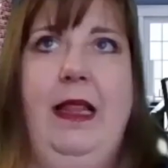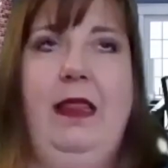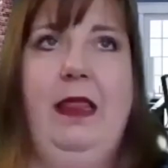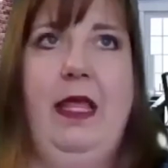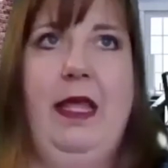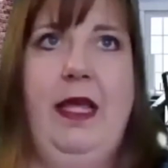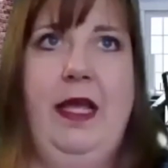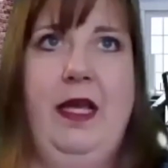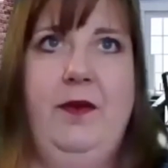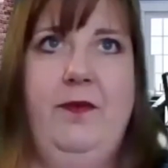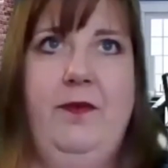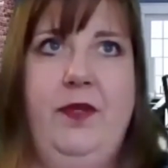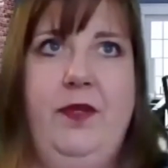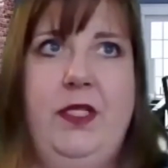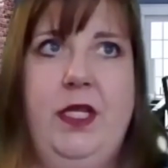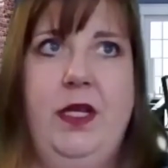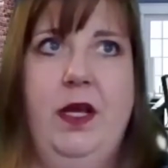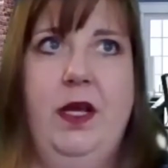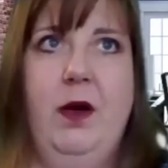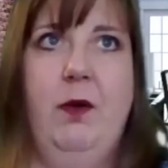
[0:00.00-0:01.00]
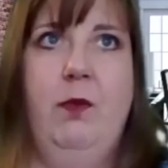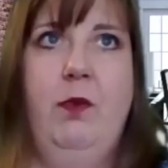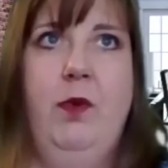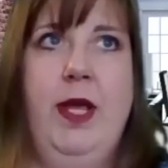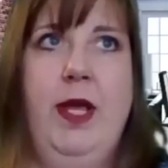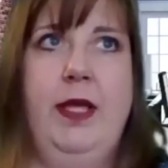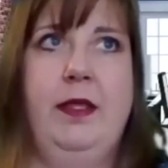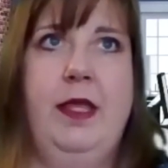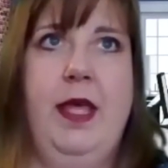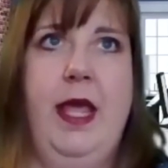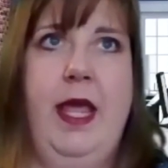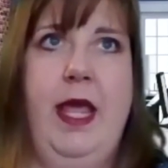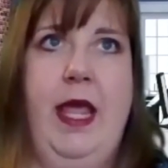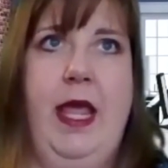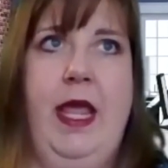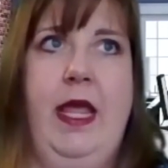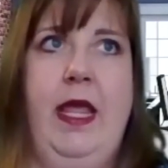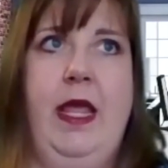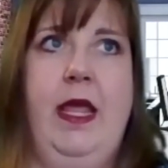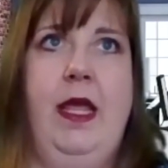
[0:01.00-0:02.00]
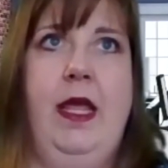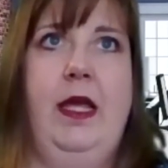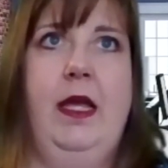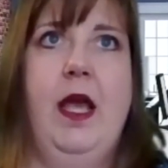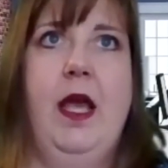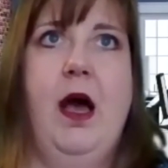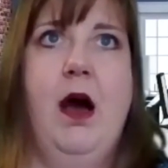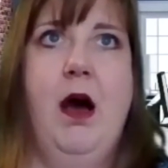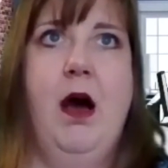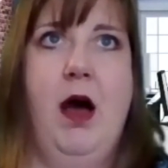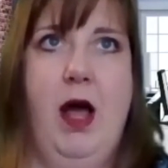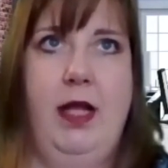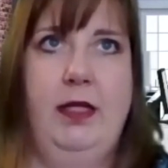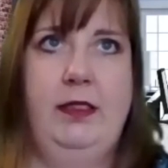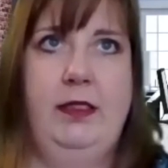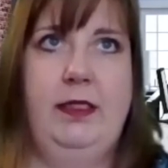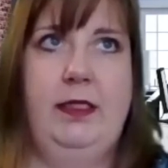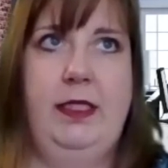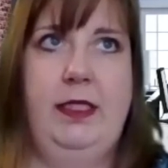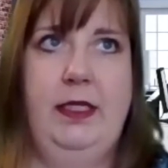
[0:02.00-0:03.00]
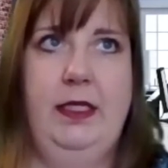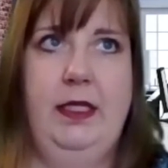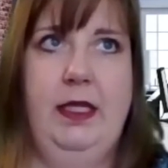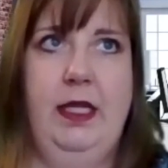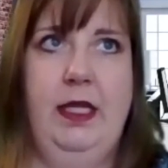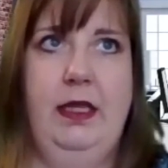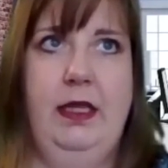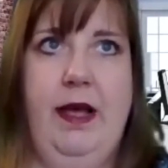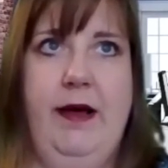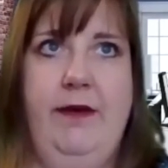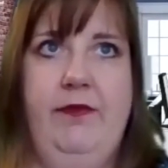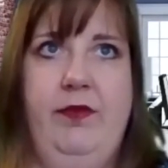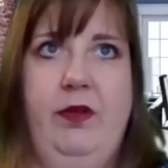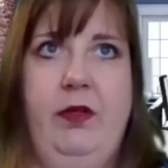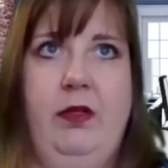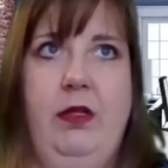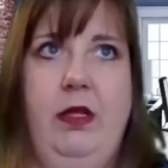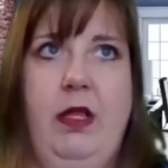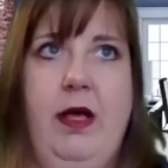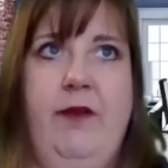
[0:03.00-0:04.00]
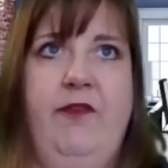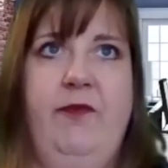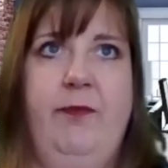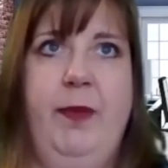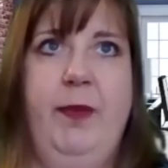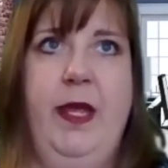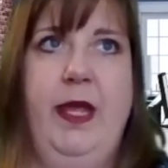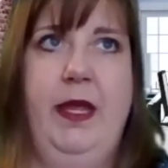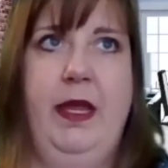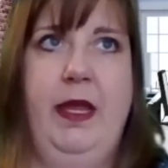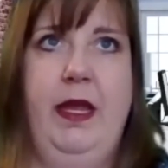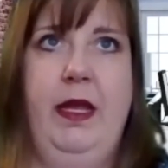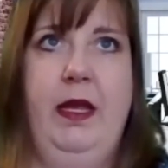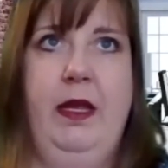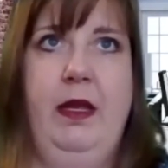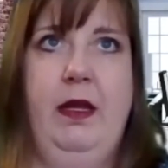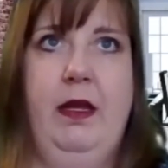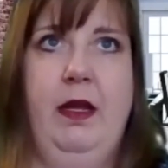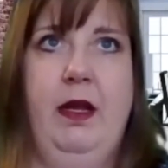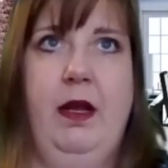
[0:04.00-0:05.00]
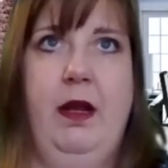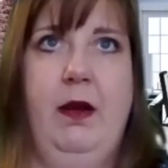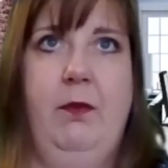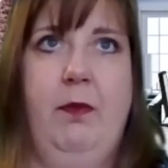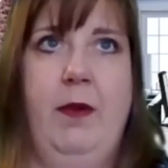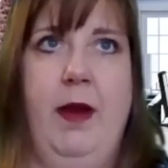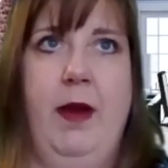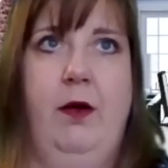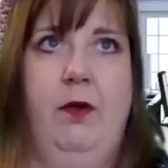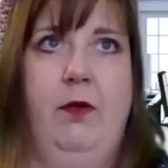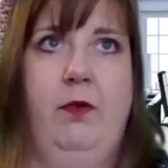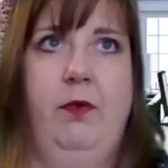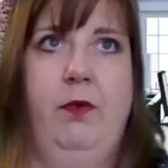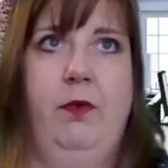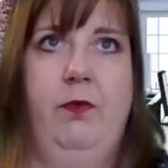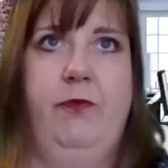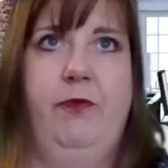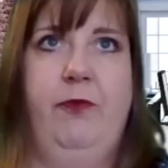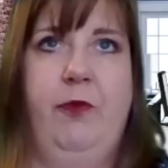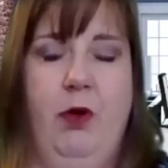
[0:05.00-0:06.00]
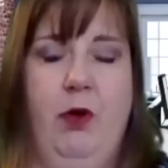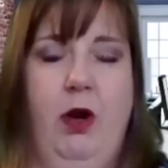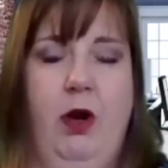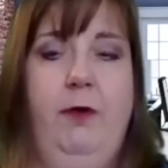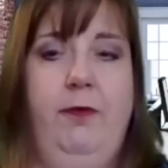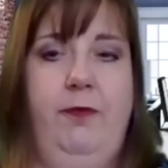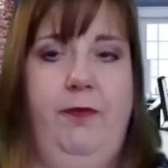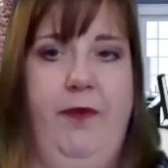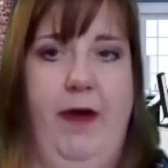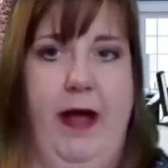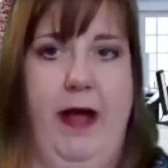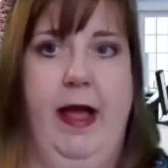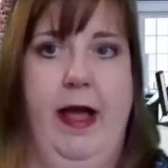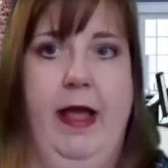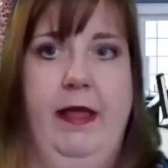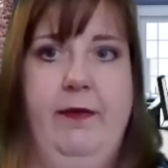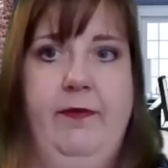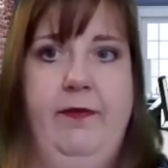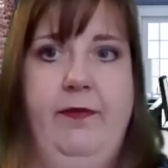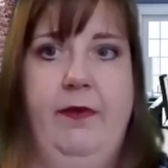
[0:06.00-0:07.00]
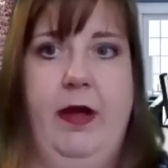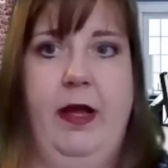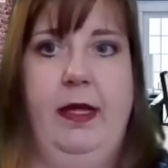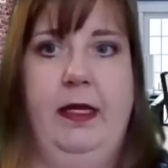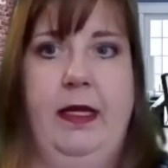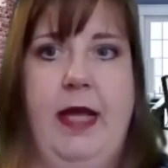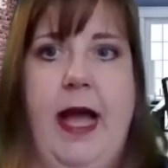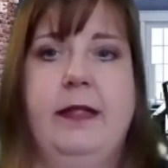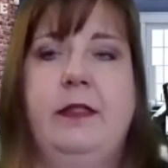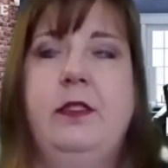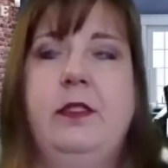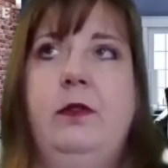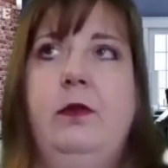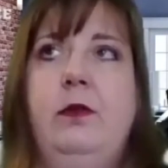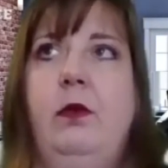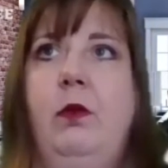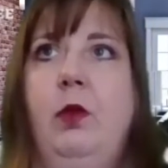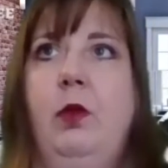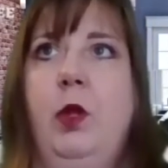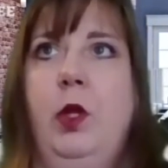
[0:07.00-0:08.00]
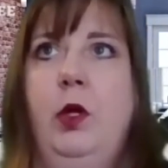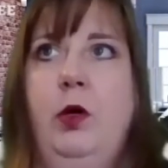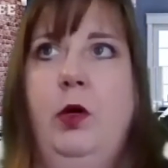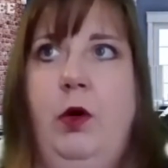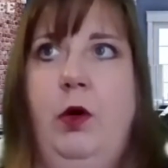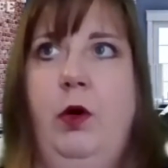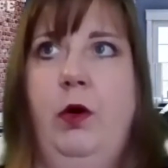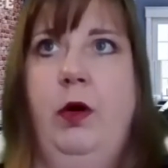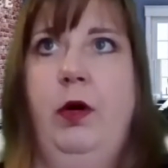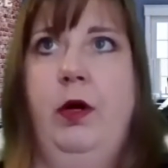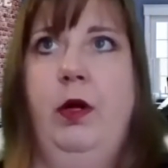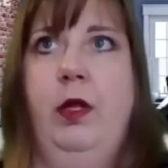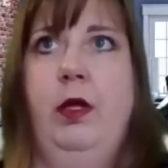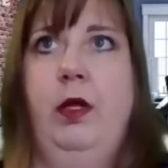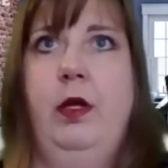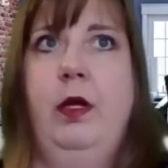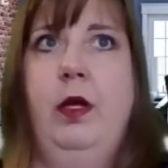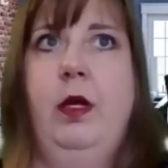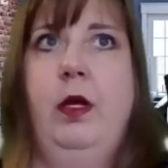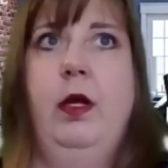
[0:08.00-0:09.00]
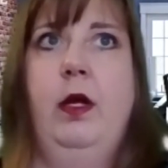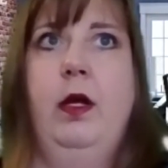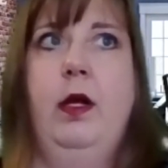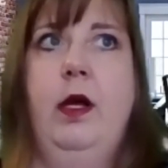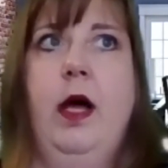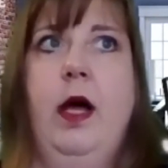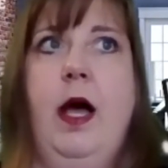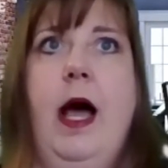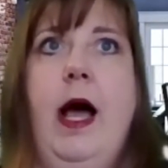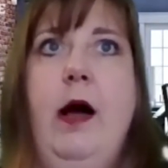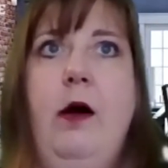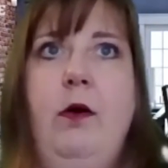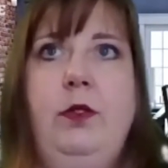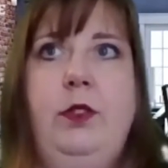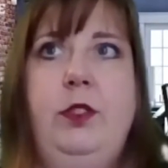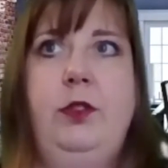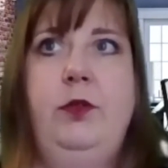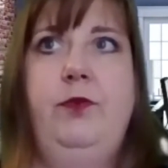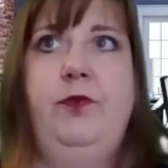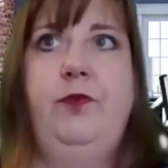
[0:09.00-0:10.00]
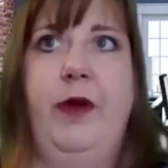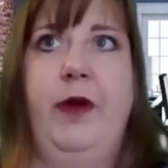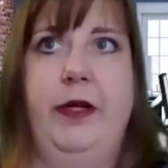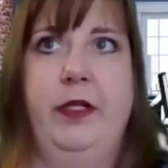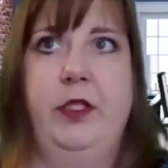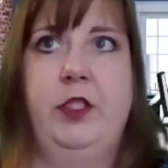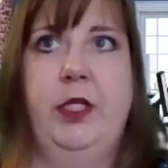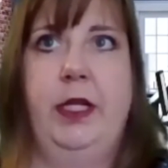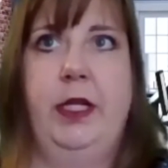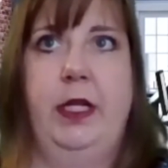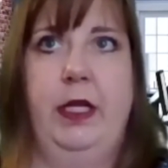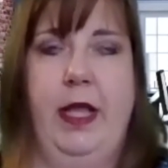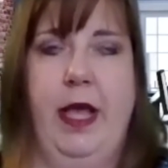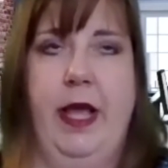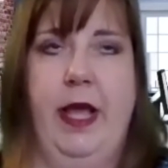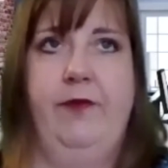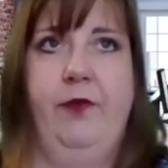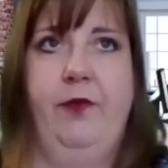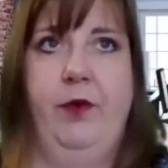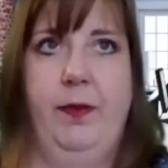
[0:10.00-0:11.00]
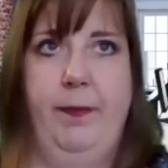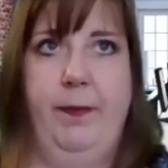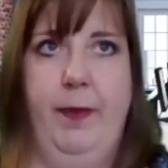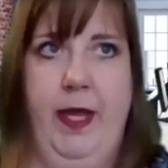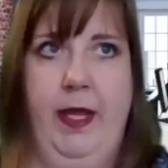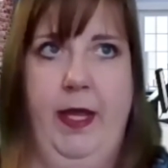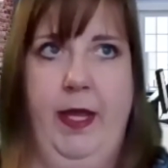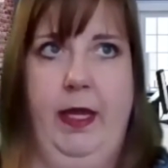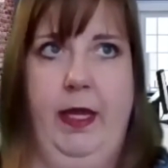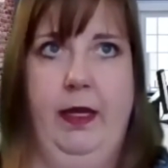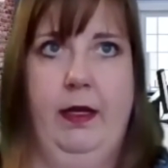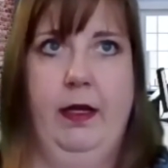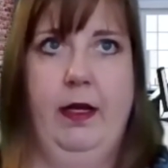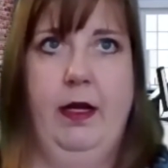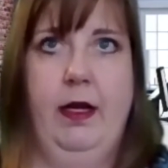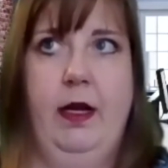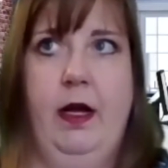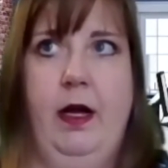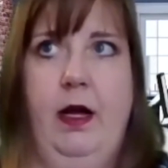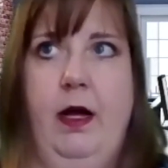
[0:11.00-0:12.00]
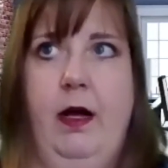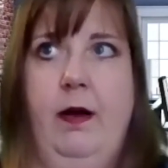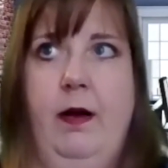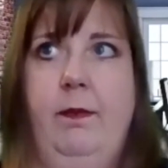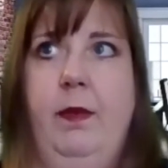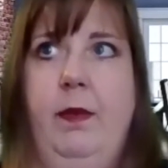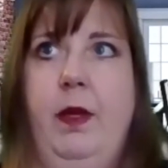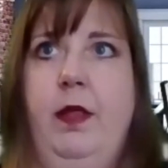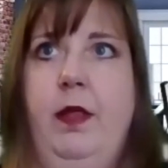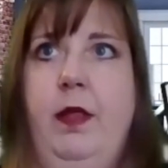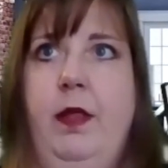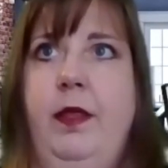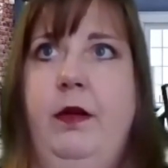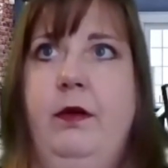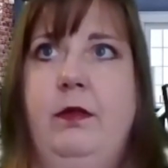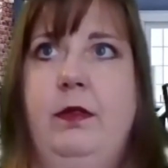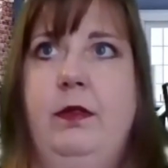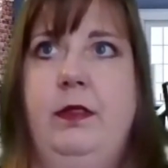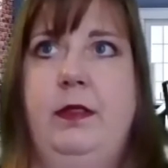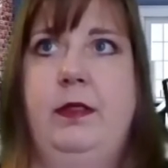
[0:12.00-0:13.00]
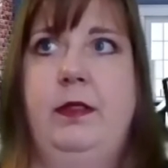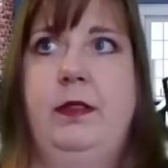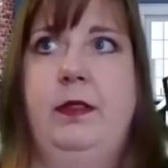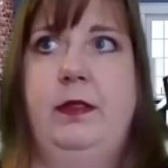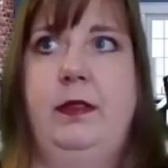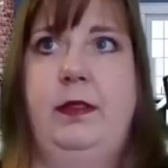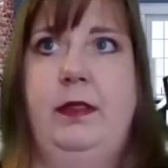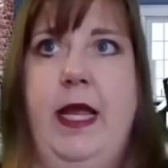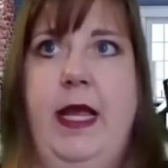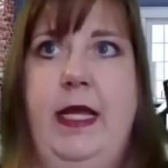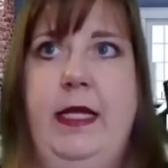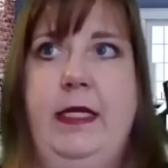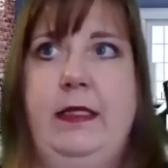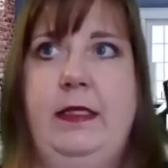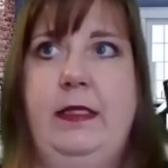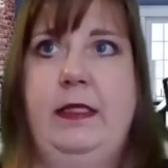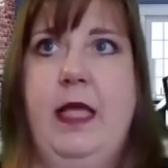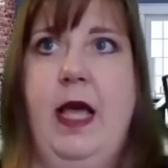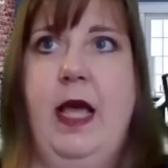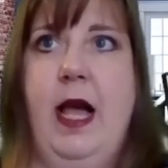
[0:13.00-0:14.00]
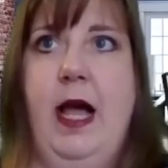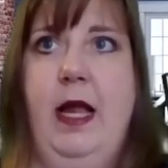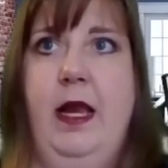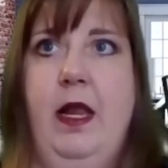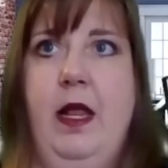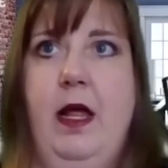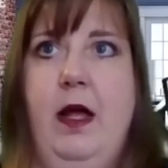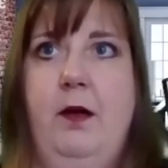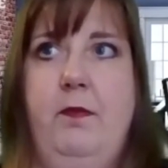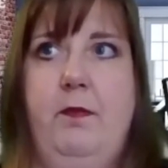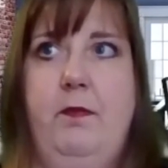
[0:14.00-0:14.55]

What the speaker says: lived with a constant level of pain around 4 or 5. I got to learn how to function in life with pain. There's days that